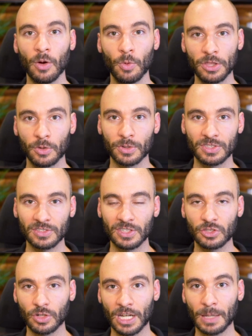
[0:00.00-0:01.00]
with your
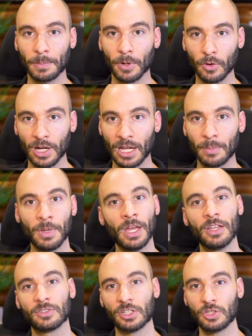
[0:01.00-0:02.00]
resistance training program
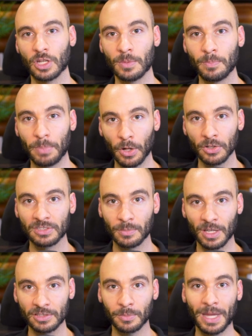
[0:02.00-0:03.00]
so that you can build some
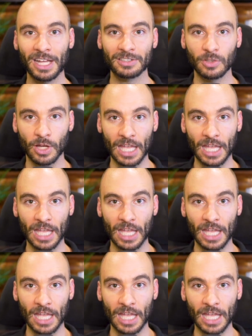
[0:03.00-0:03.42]
muscle mass,